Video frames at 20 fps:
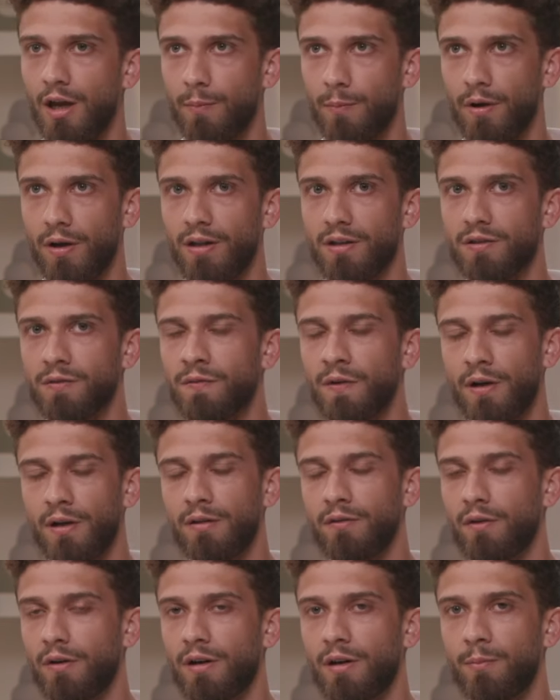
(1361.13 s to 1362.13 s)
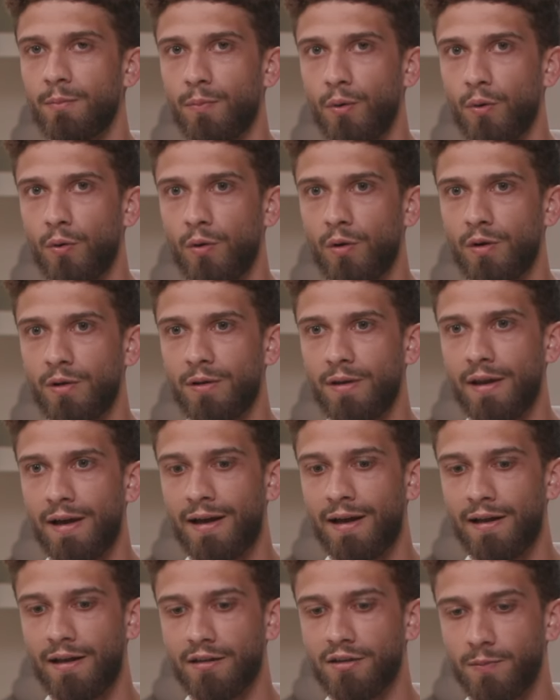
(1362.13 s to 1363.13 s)
But it's very, very important
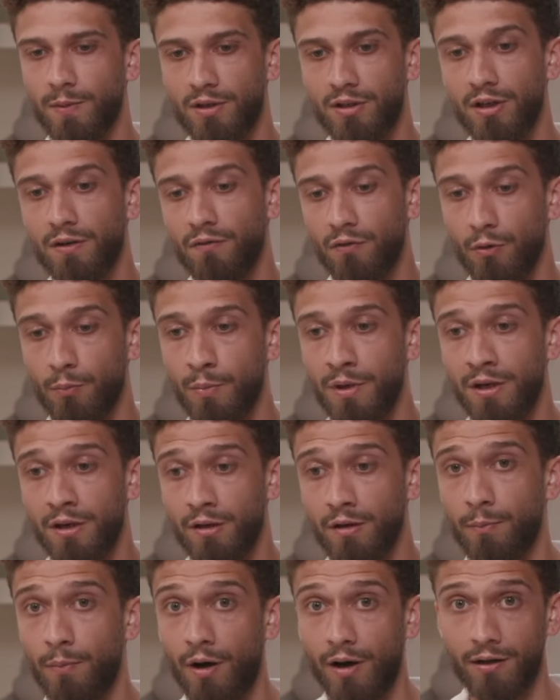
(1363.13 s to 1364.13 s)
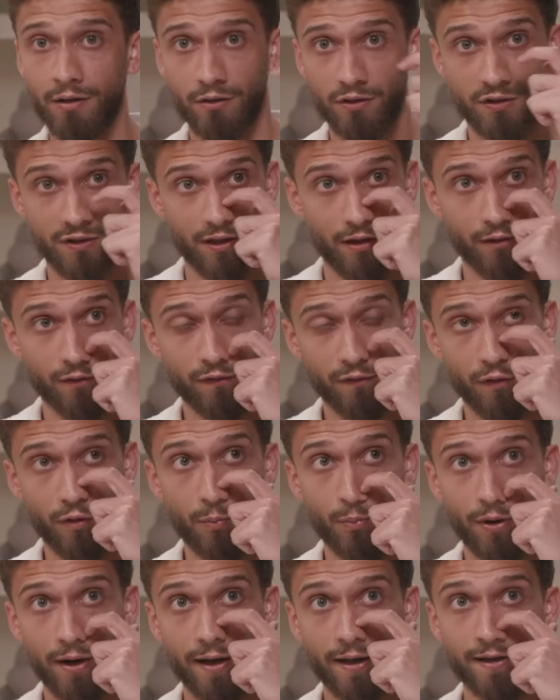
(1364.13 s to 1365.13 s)
that, especially if you're media buying yourself for a
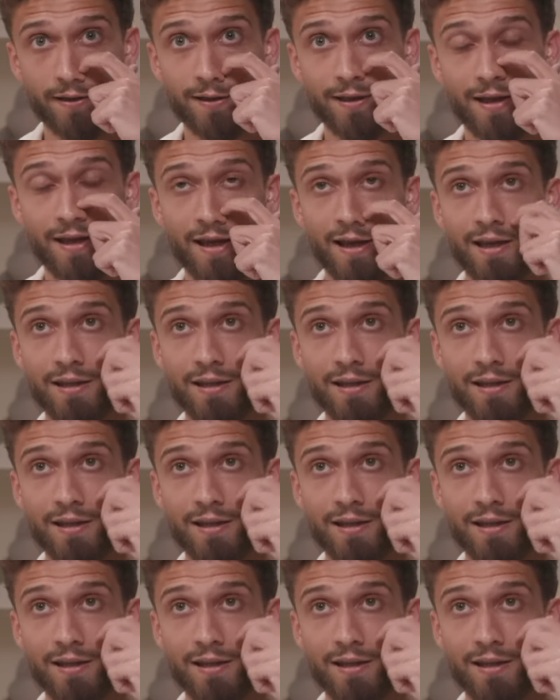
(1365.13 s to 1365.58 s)
brand,